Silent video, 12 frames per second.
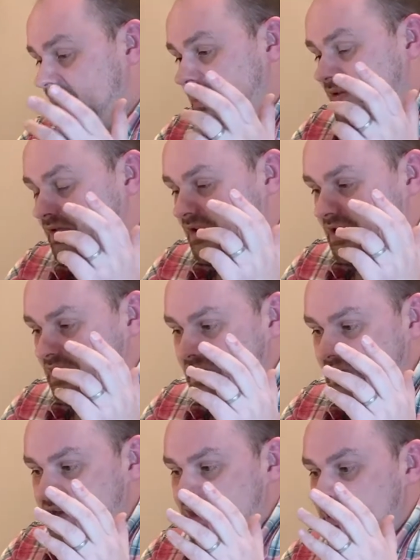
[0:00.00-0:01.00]

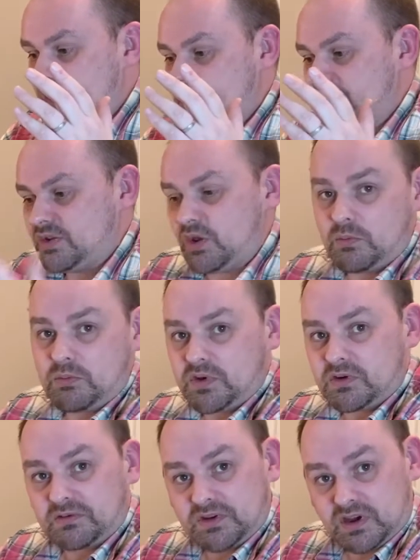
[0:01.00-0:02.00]
the number
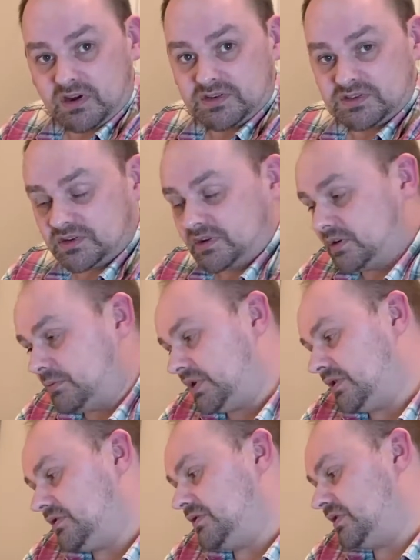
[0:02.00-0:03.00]
of cards that are going to be
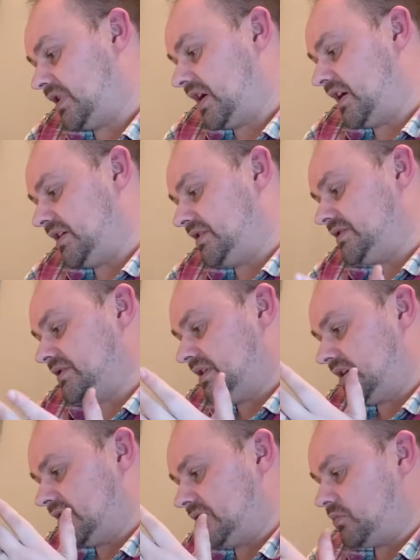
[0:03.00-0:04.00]
in your hand,
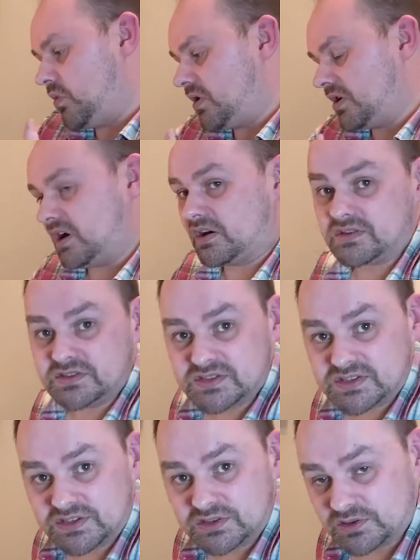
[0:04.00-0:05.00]
and what
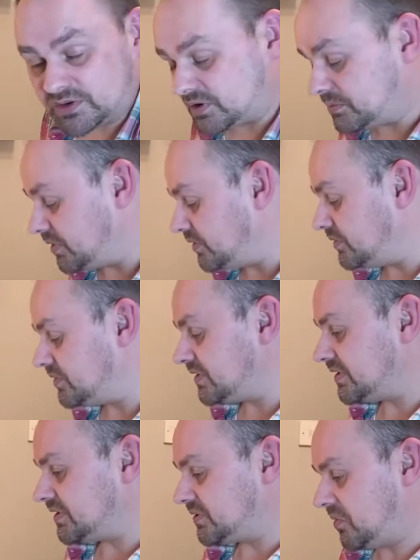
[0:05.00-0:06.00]
currency you're going to be
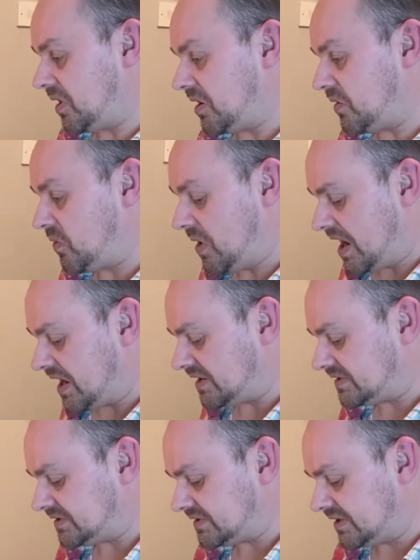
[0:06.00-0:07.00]
using as well,
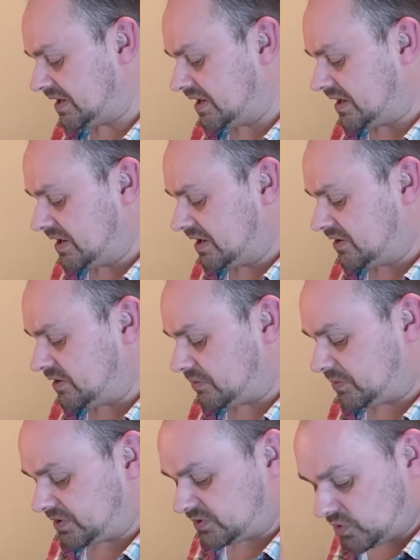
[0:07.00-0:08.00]
and the
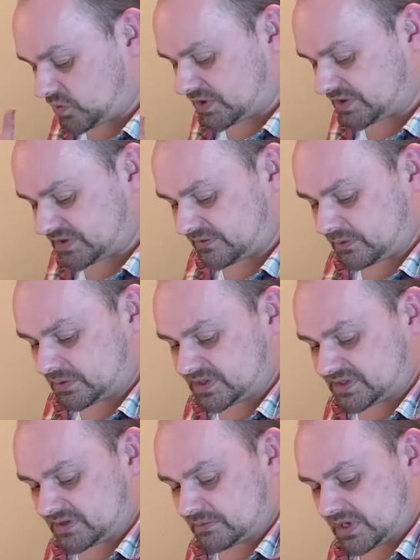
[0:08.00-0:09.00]
number of tokens
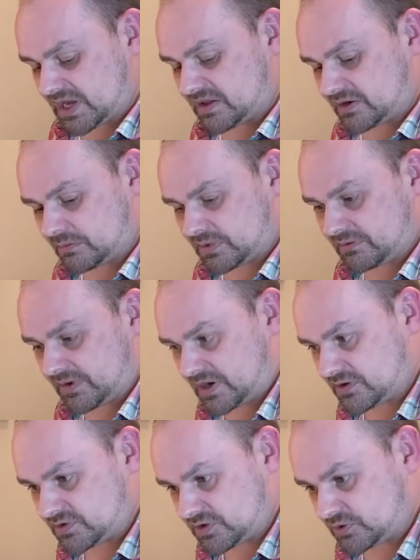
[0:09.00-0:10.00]
everybody's going to be getting, the number of
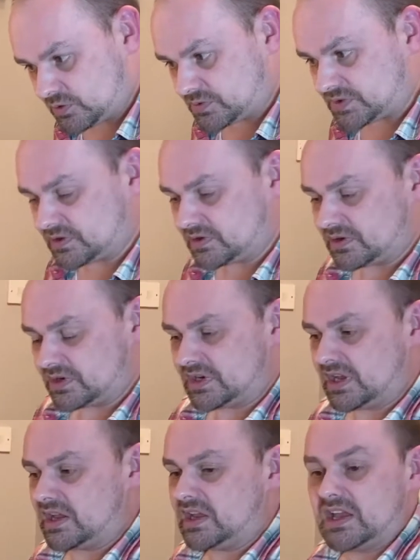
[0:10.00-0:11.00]
energy cubes that you're going to
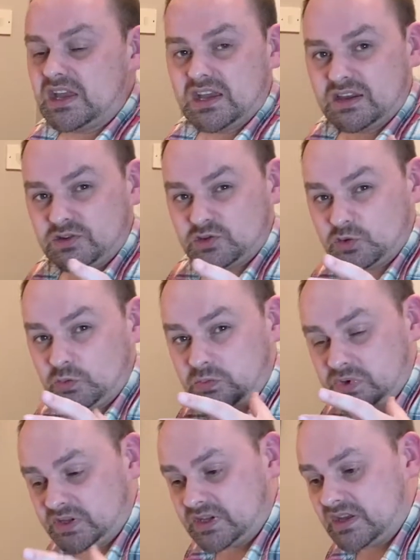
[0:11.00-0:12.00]
get. And as you
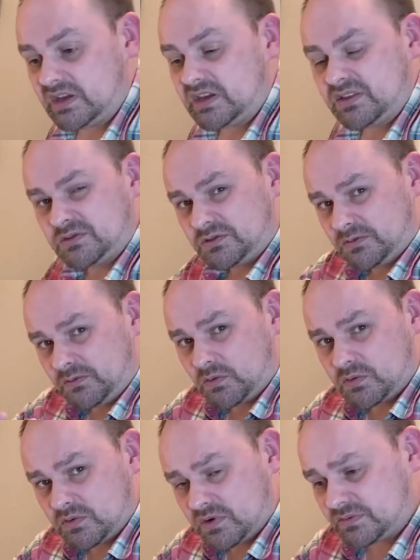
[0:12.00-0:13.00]
play, and there's
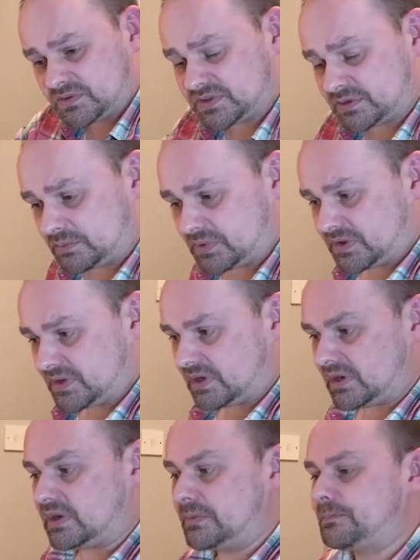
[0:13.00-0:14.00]
4 rounds to play,